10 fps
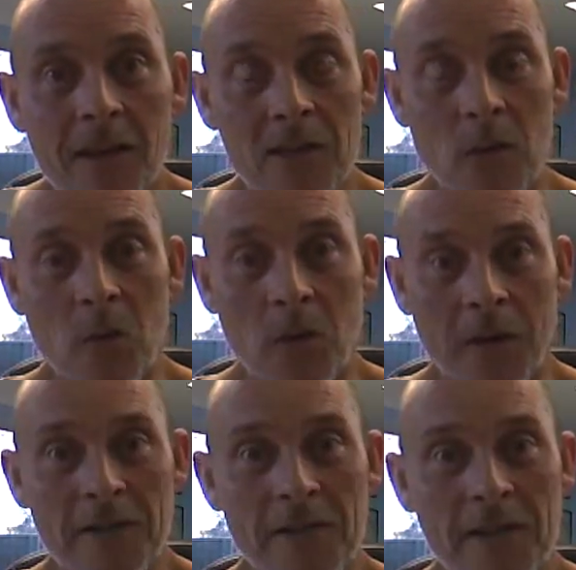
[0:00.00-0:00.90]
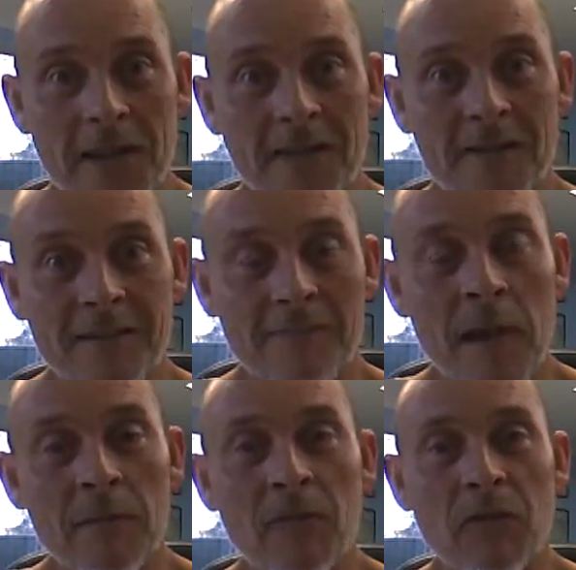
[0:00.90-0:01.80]
It's quite a sad
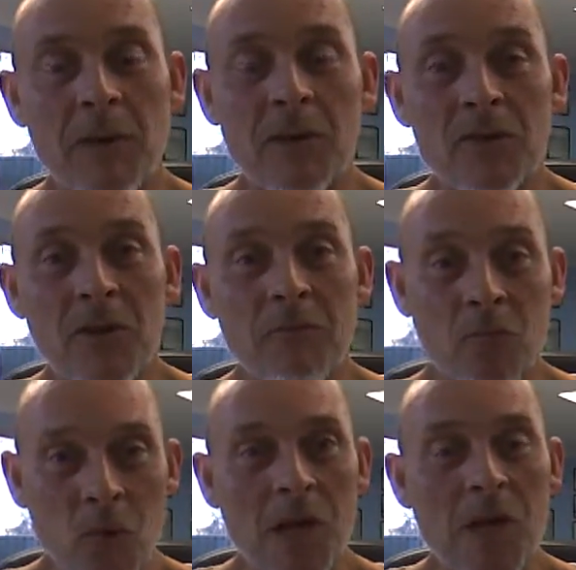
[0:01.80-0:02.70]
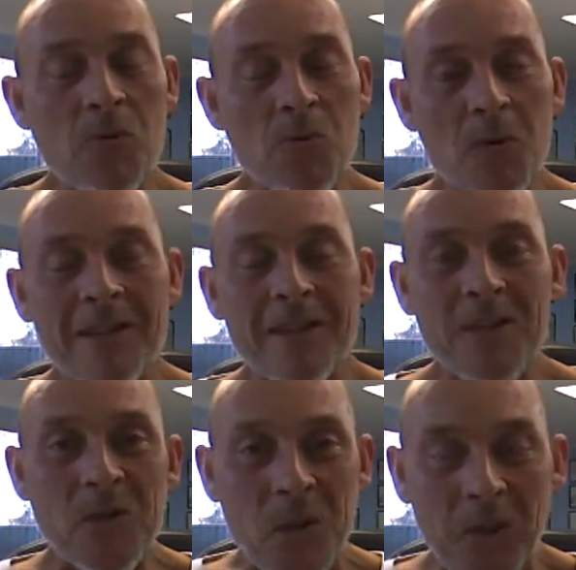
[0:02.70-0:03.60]
moment for me because I've really
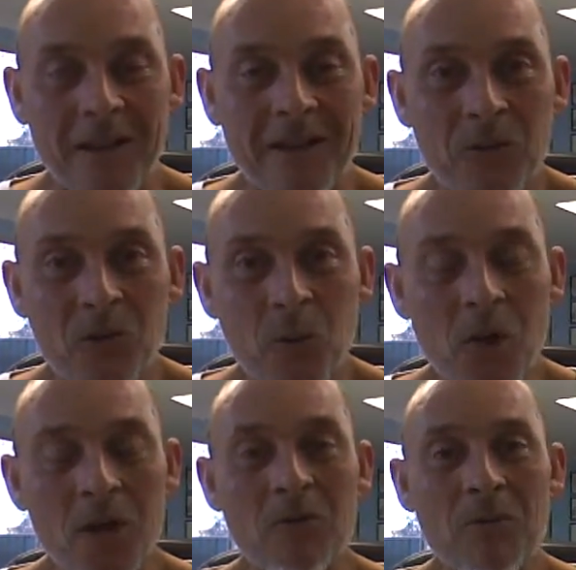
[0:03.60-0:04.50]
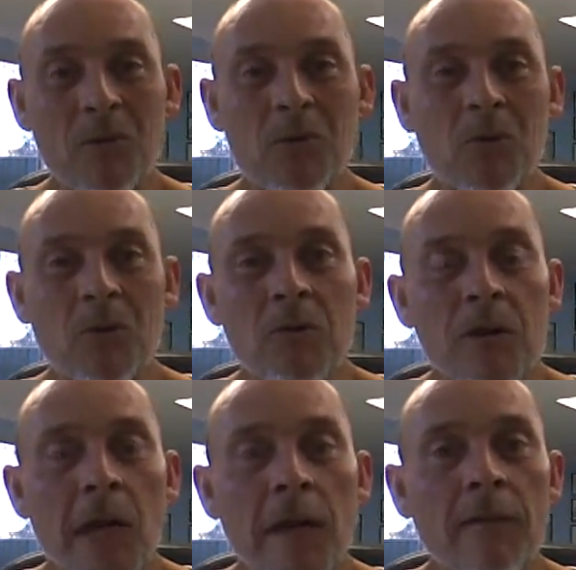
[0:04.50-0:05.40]
enjoyed working with you all
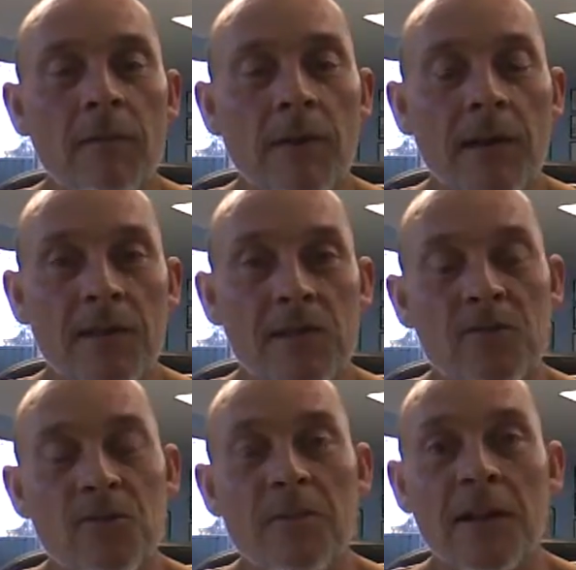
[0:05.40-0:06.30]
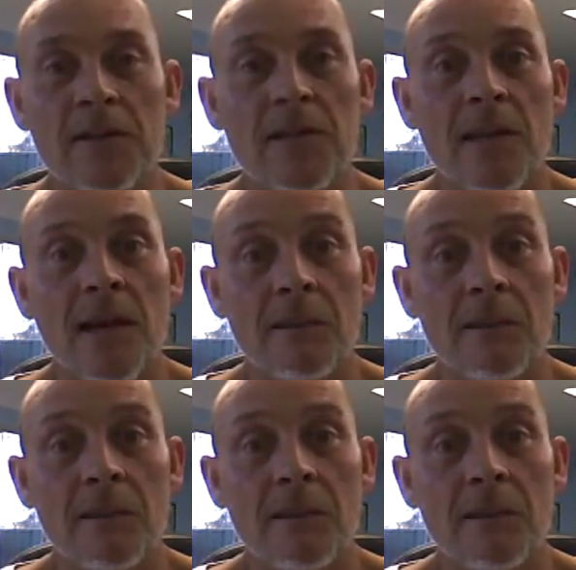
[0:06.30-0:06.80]
over the past 2 months.